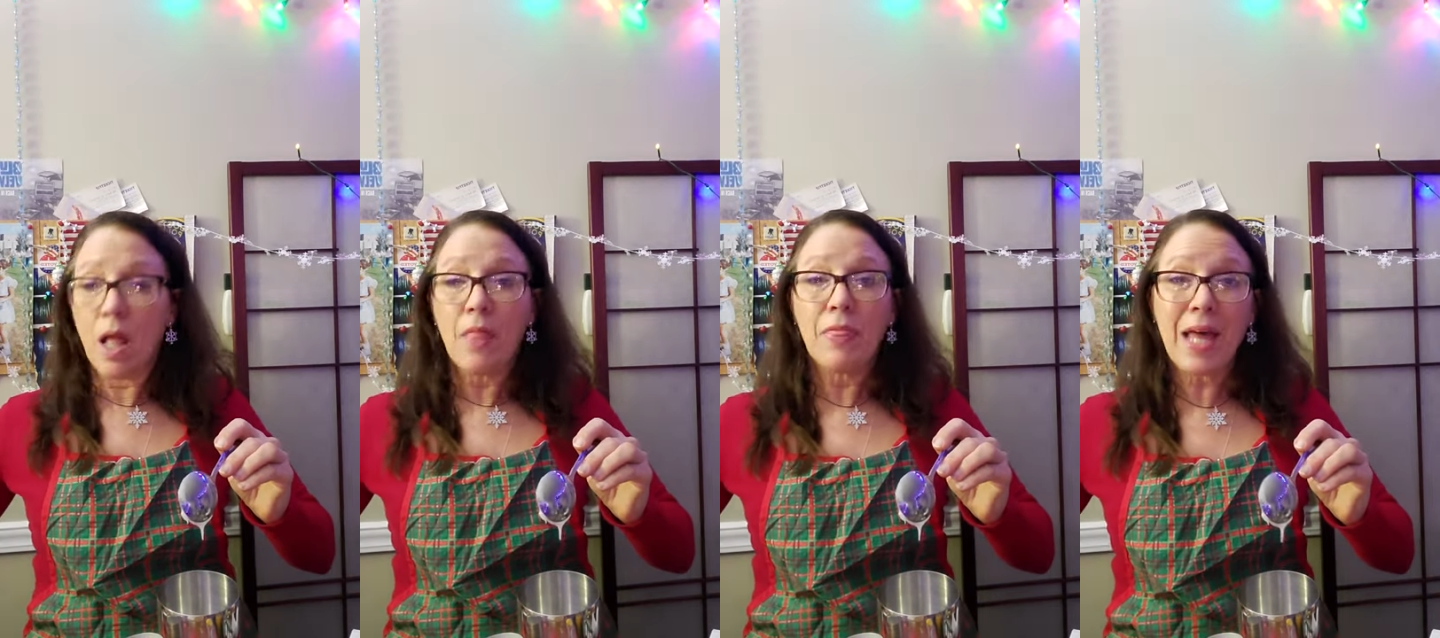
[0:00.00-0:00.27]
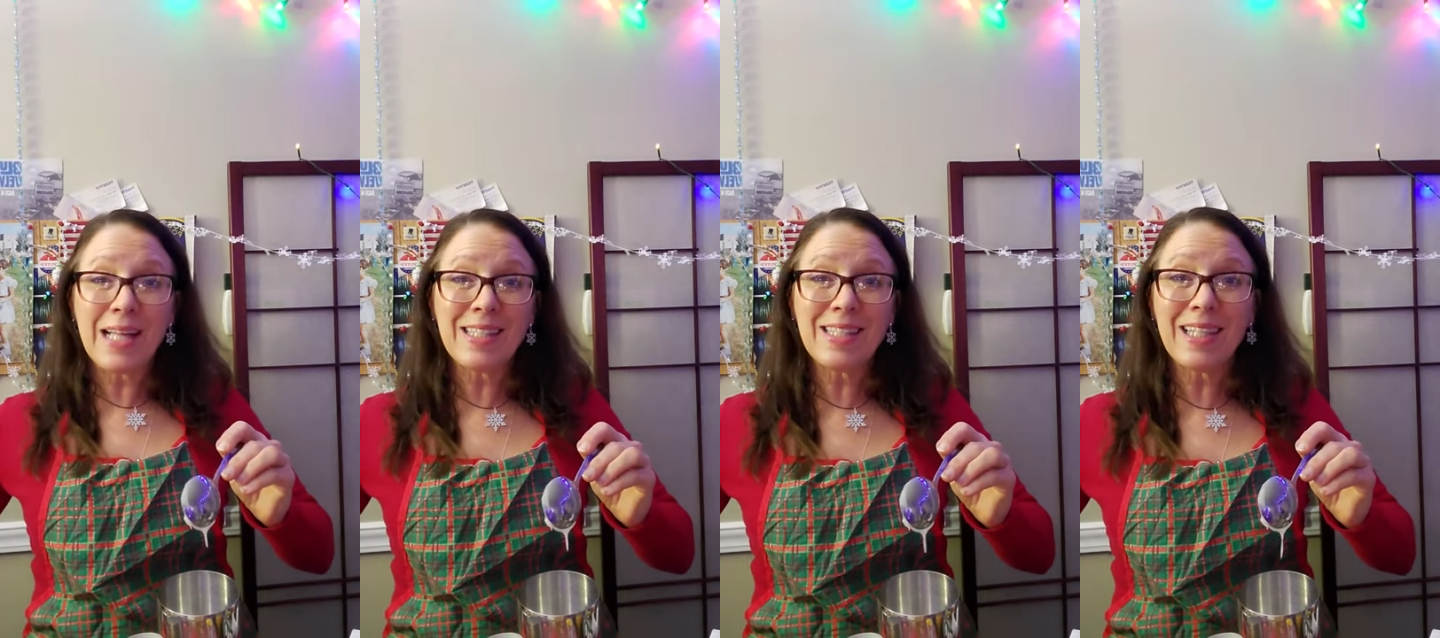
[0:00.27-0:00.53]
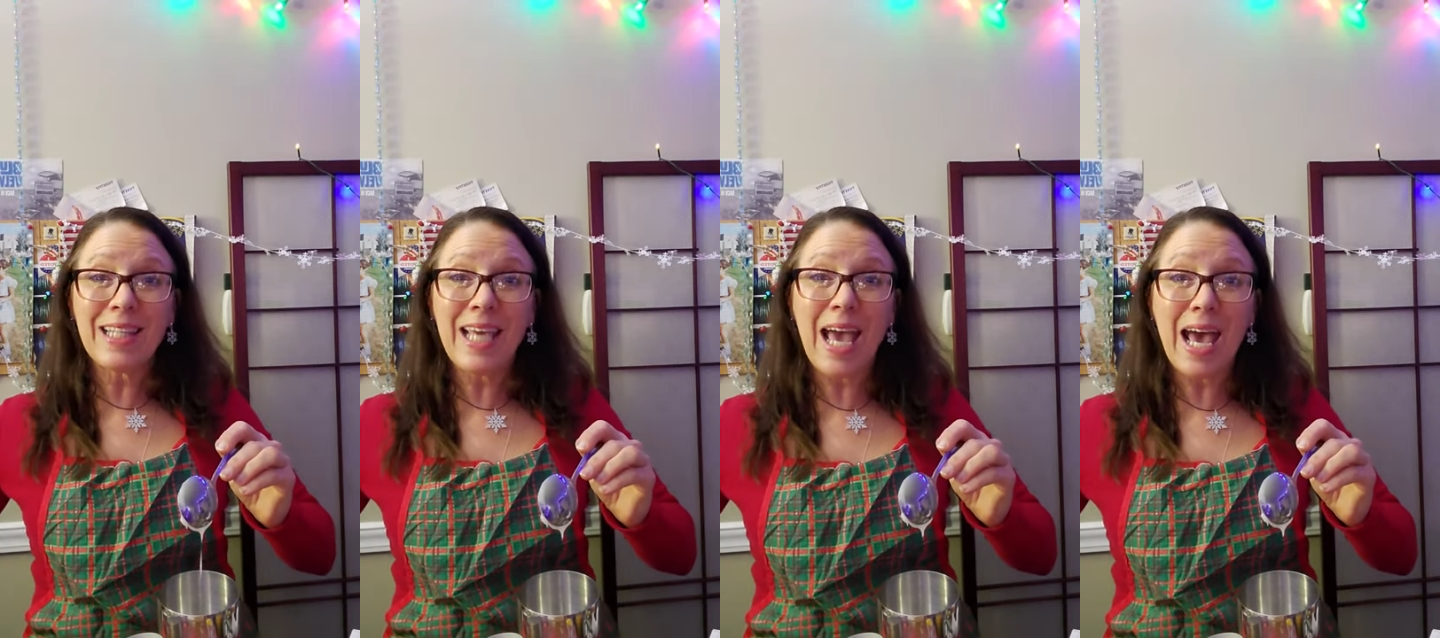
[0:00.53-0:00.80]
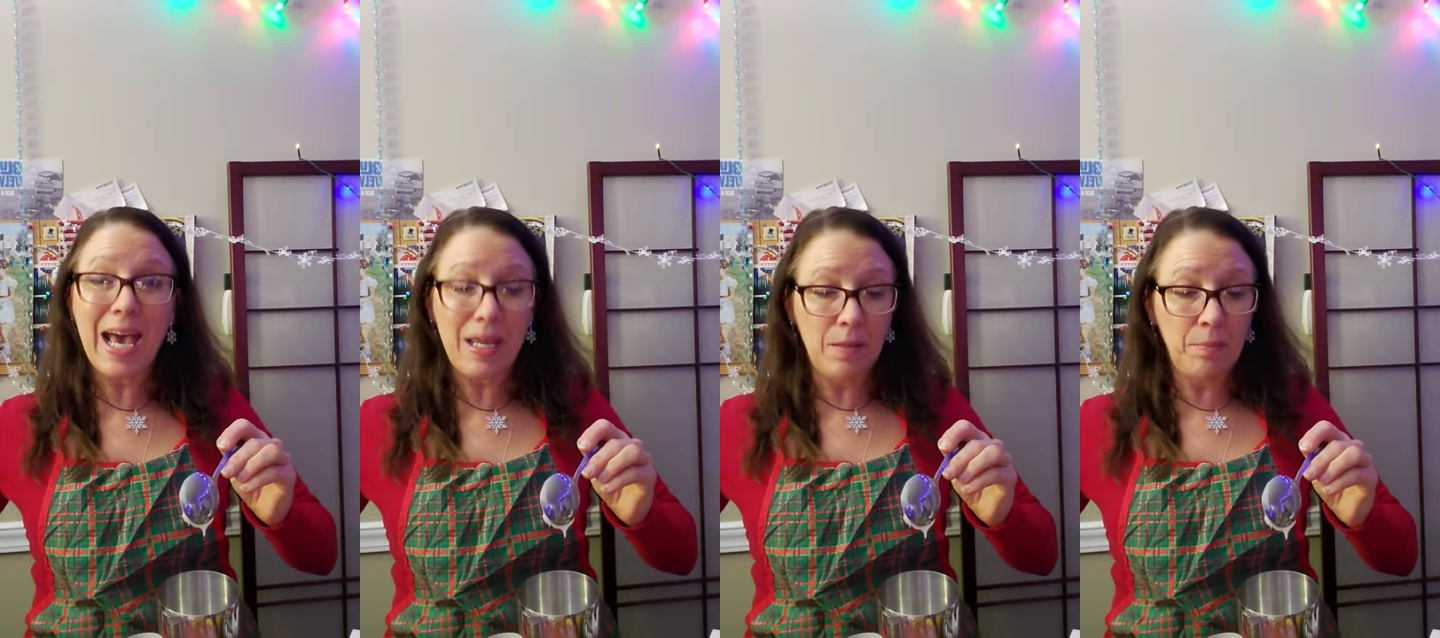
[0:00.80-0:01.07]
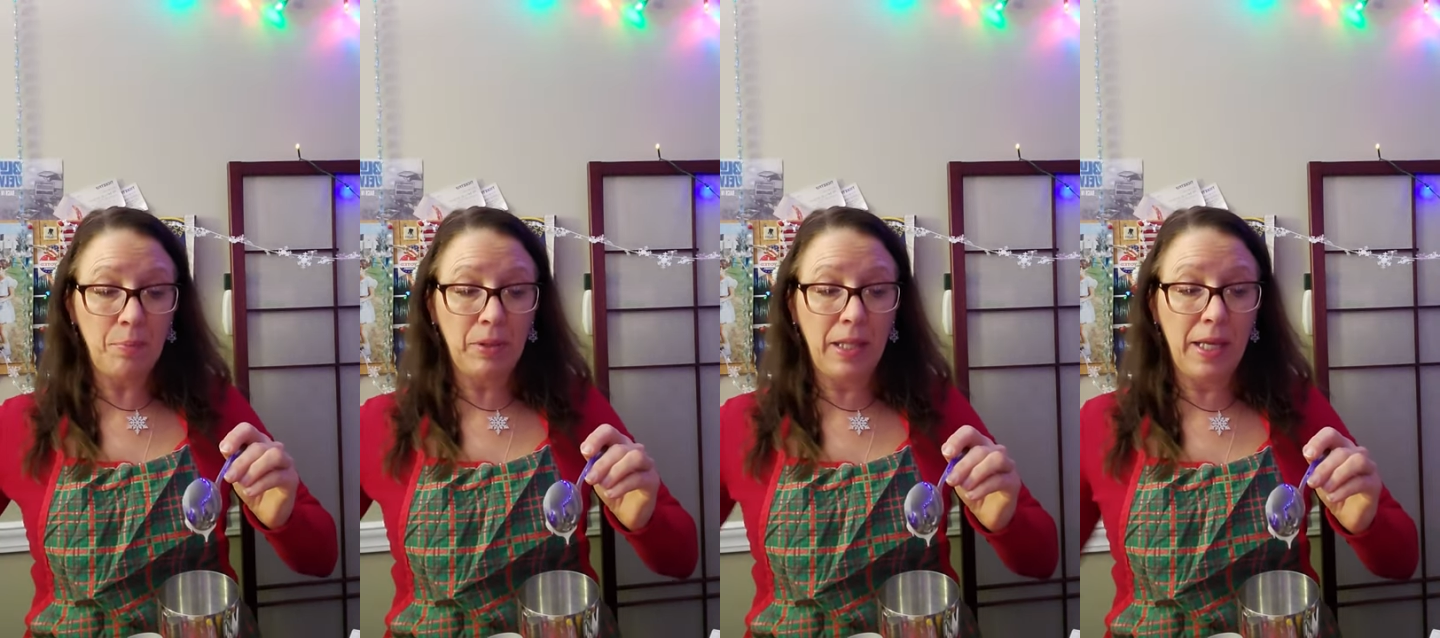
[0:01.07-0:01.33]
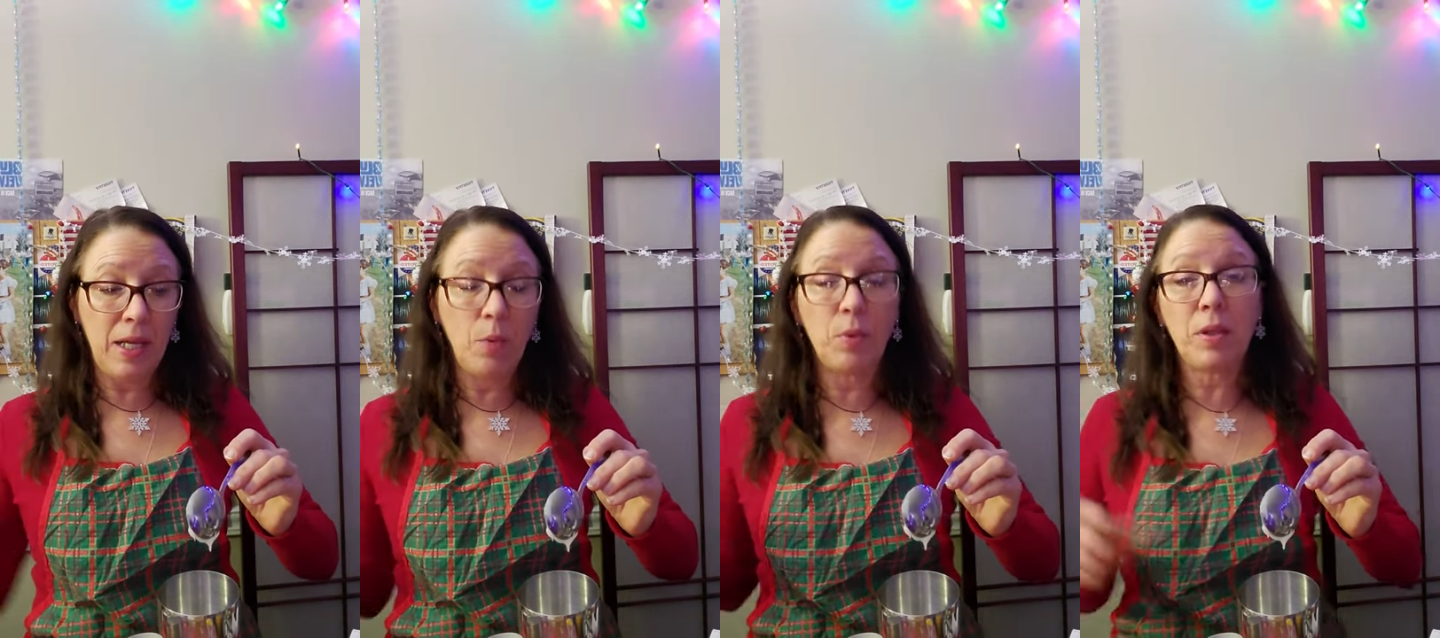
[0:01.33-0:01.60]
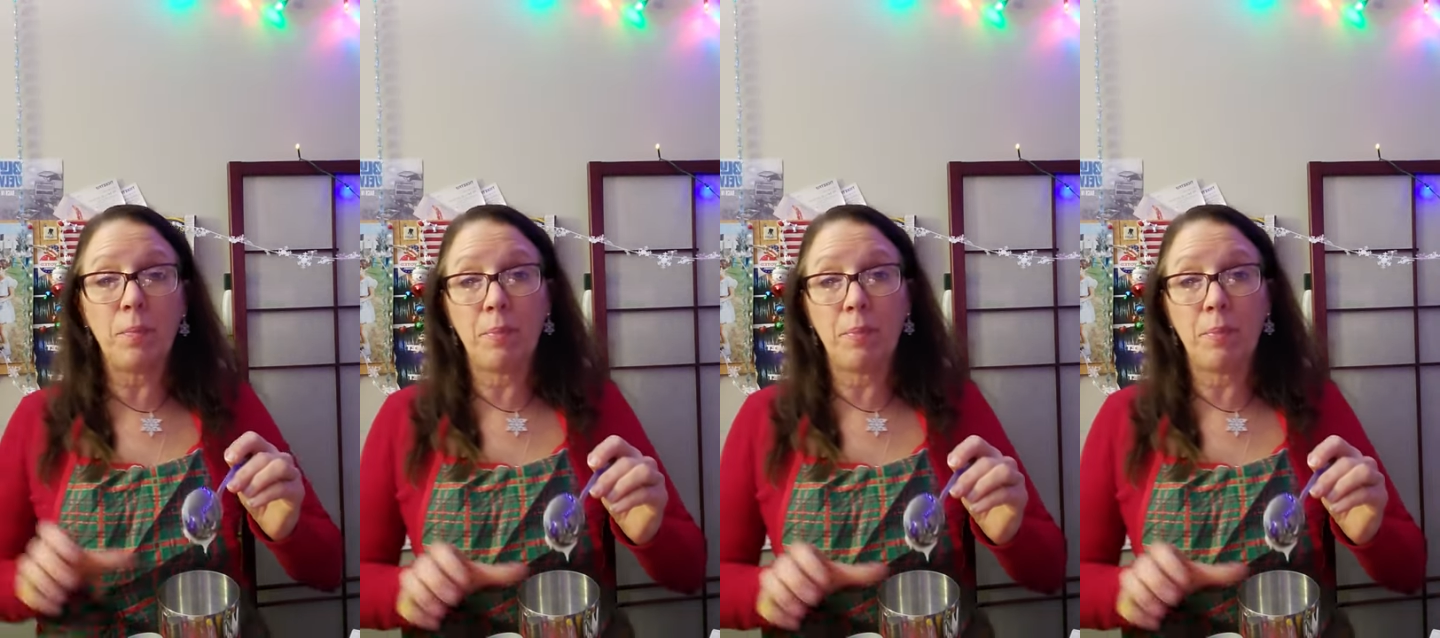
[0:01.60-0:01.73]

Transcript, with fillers: That's the cat playing with the